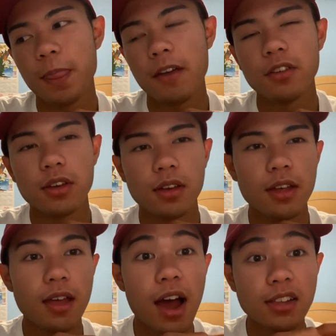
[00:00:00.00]
I feel like
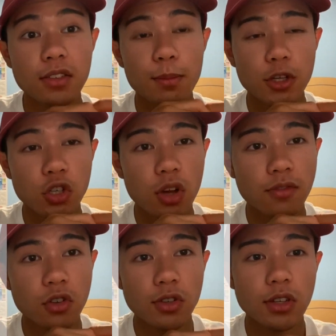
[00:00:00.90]
in the eyes of the admissions
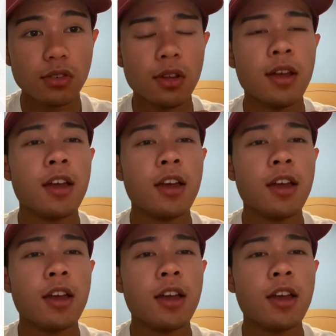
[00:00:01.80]
officers, these